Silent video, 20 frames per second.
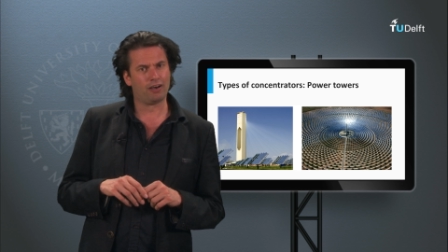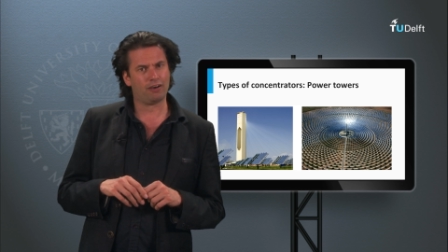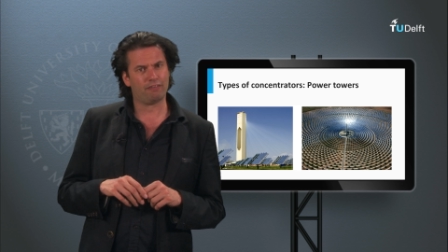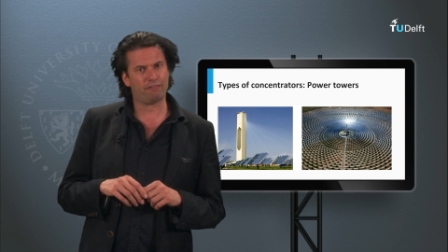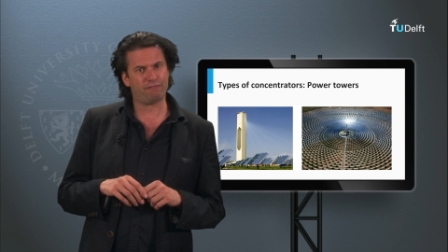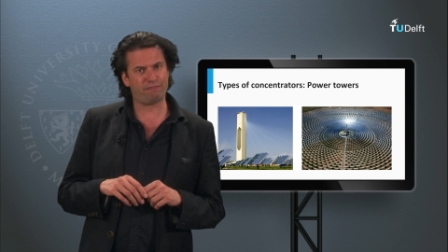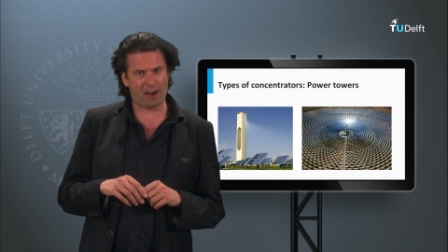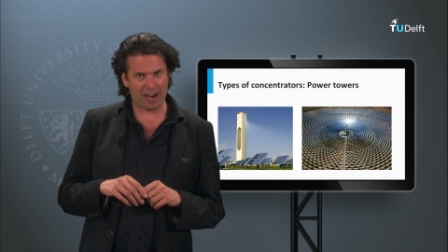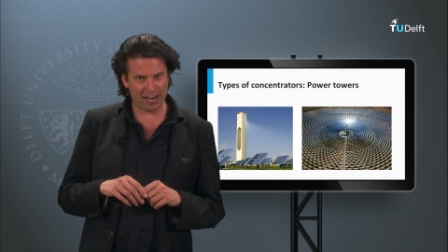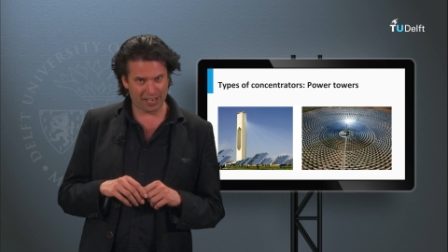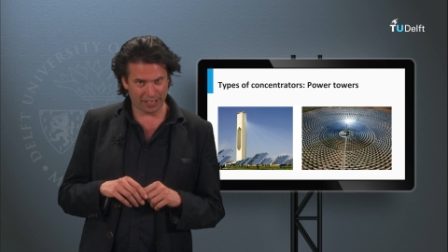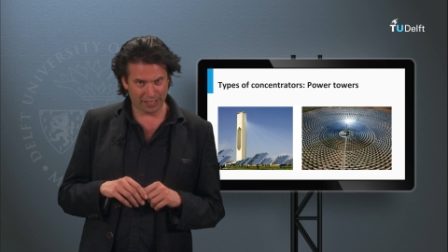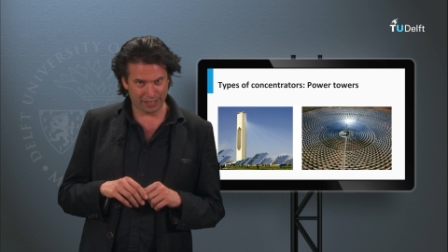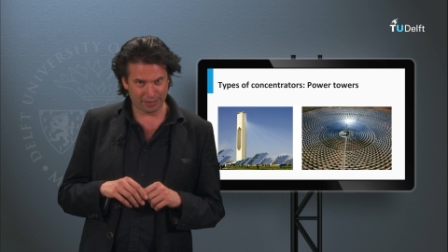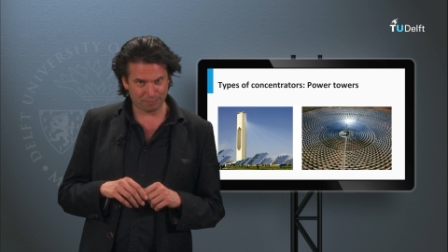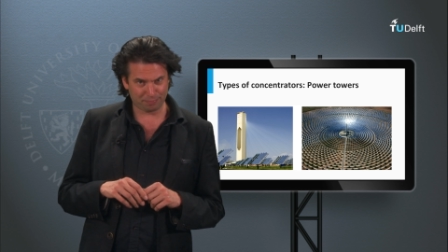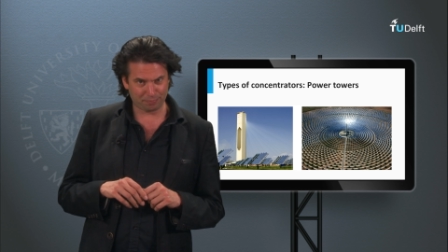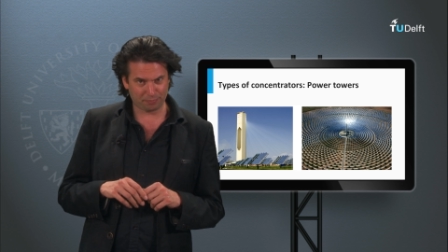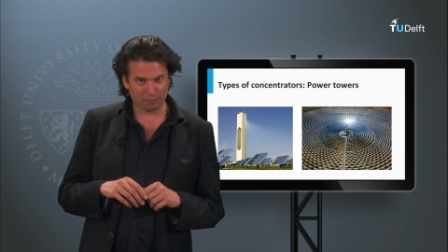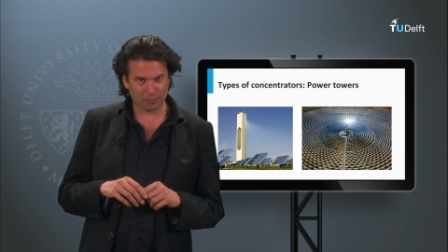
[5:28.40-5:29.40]

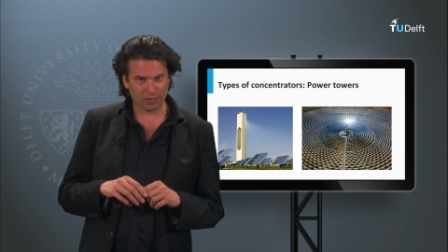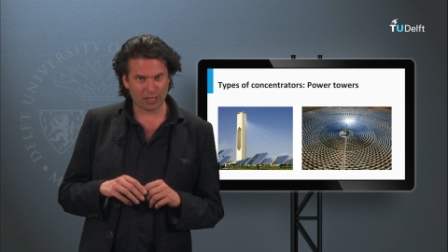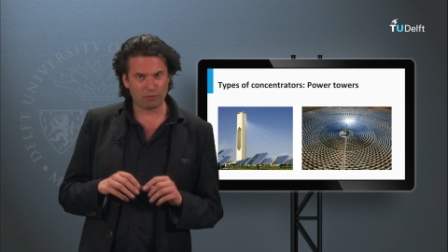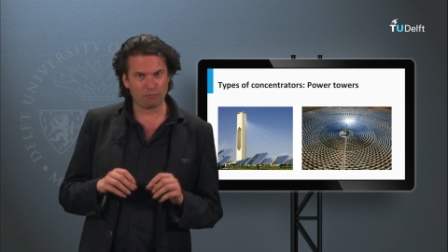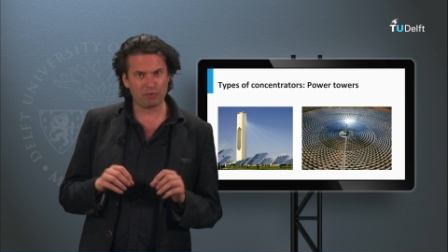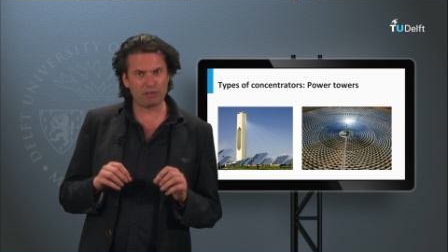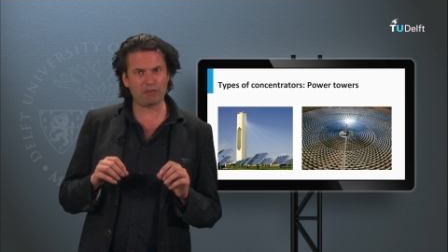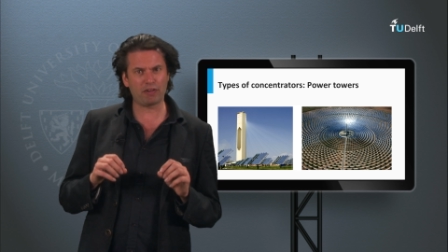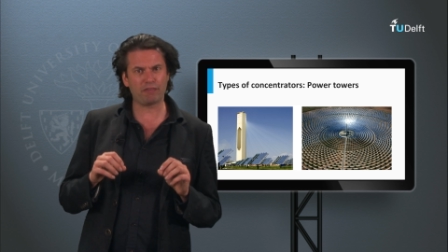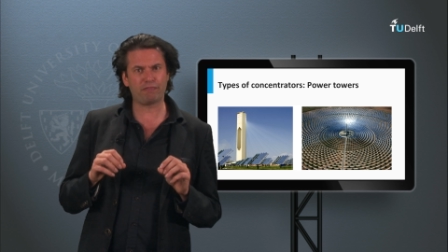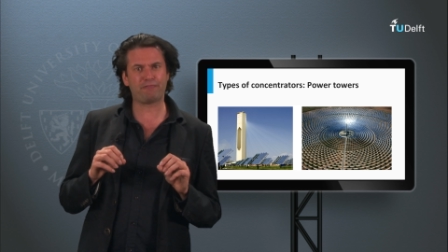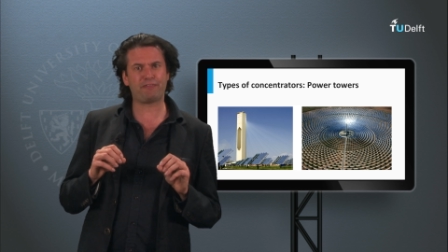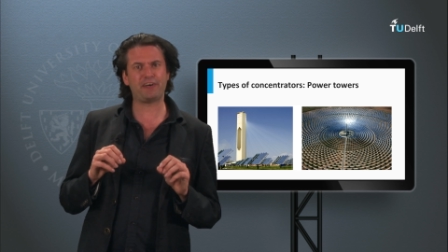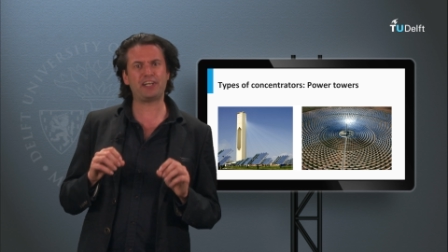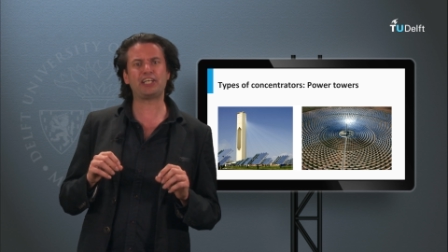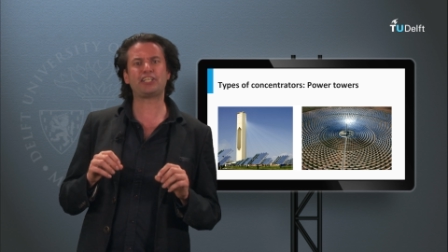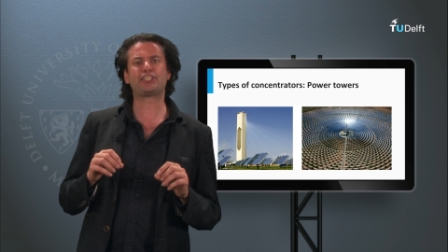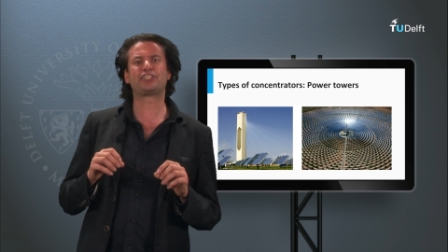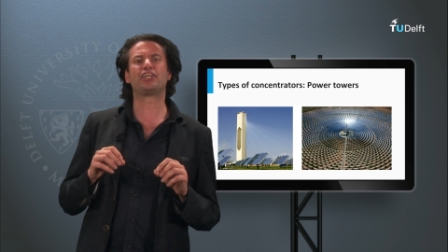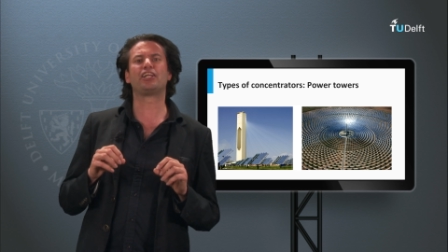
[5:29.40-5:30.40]
Finally, we will
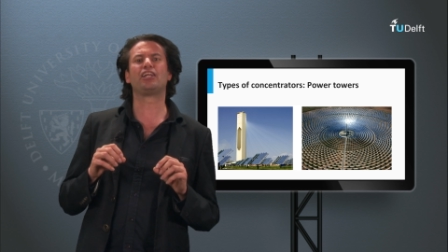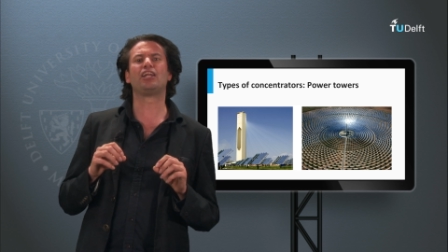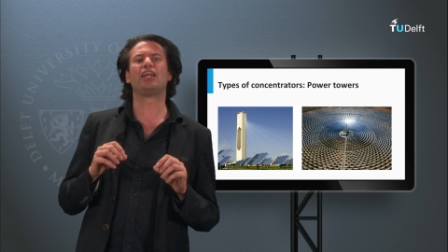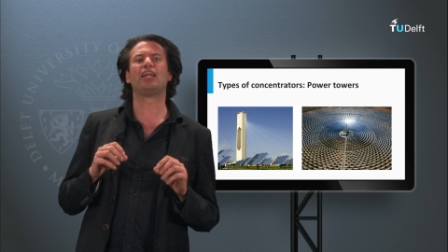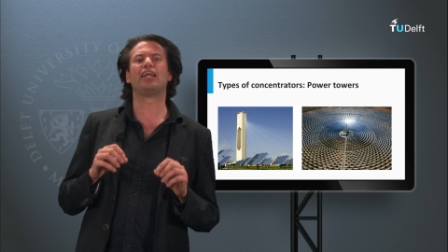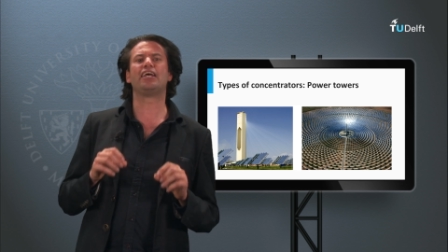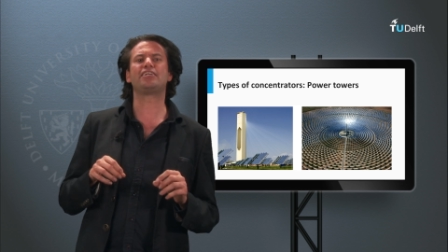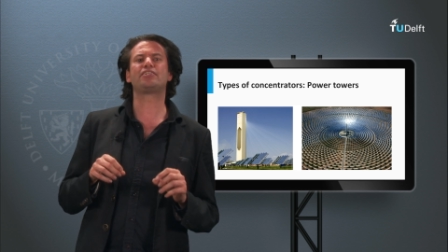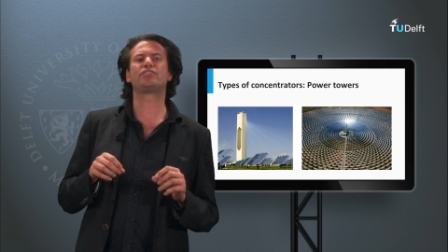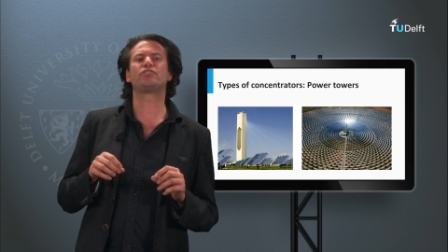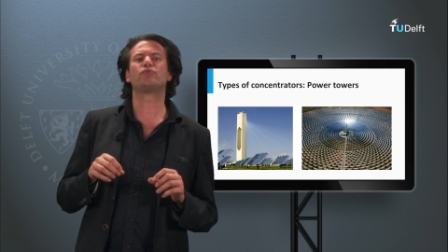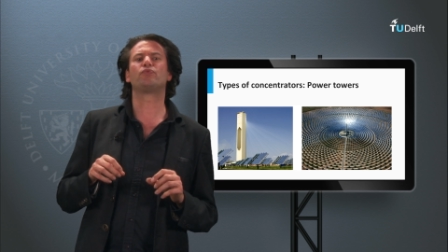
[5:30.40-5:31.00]
finish the list